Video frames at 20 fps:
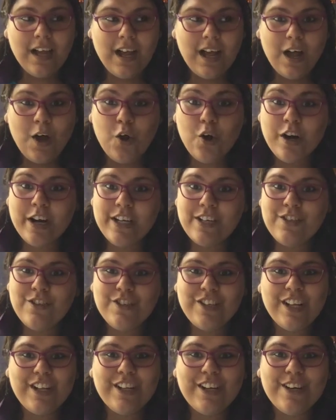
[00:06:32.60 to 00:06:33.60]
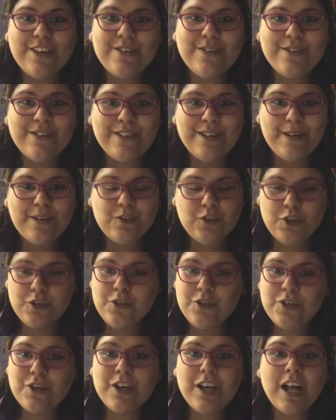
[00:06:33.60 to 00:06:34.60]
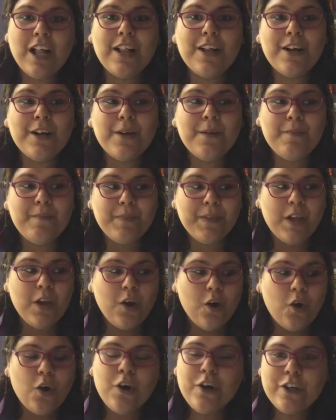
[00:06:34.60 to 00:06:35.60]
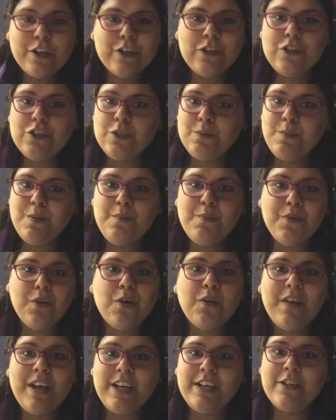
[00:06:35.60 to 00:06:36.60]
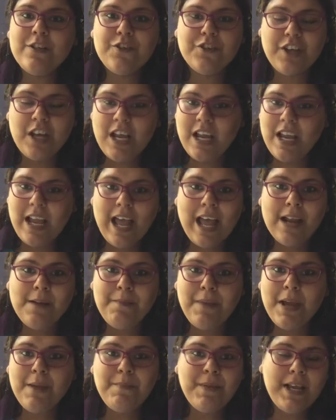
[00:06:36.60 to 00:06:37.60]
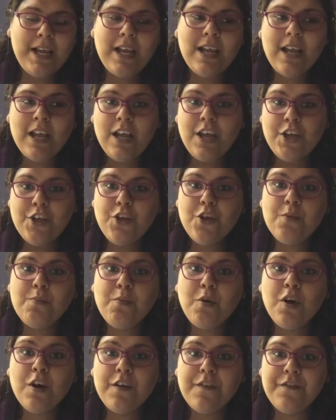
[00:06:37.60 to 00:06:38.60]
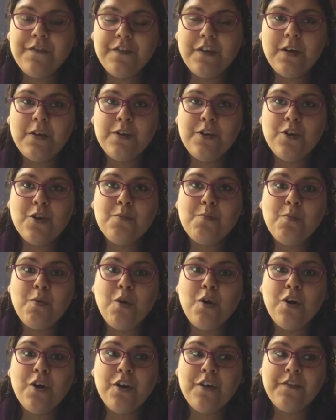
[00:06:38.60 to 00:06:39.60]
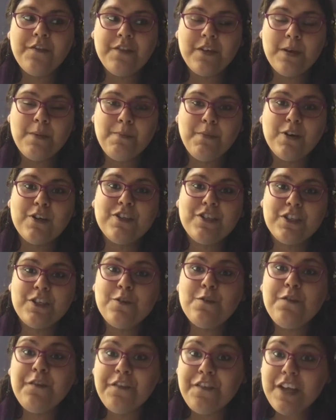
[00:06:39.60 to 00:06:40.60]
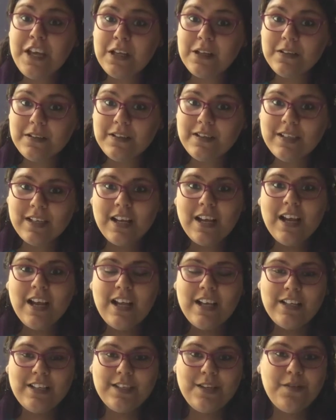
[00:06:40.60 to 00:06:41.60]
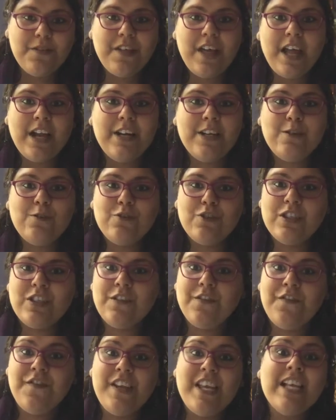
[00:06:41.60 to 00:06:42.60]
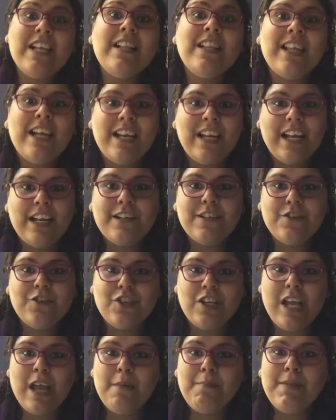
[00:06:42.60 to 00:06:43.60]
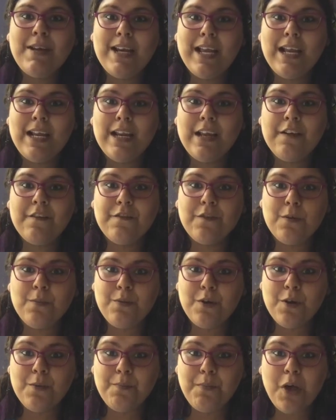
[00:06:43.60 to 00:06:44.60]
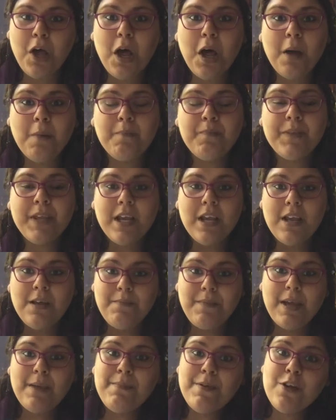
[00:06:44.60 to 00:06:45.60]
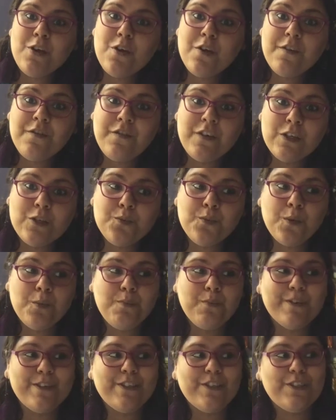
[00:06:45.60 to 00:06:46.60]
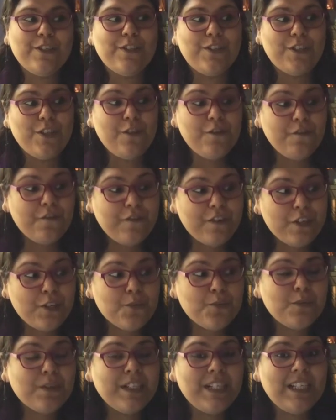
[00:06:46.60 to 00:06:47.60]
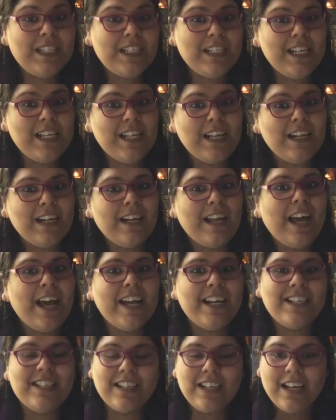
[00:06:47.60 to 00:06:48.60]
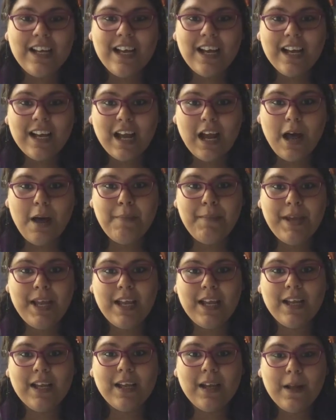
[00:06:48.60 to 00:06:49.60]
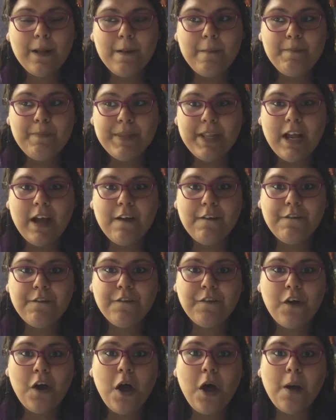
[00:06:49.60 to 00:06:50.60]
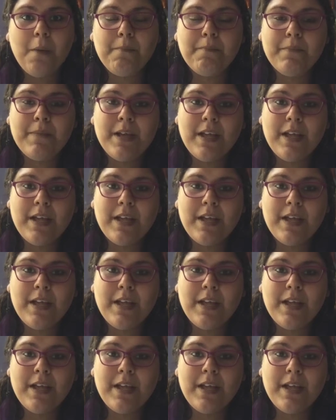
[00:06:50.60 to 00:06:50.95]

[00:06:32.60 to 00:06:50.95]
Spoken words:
orange, yellow. Choose your color. Or it could just be pure energy, and maybe you're more of a person who feels. So then you just feel that energy emanating from your palm. Maybe you're a visual person, so you visually see that light coming from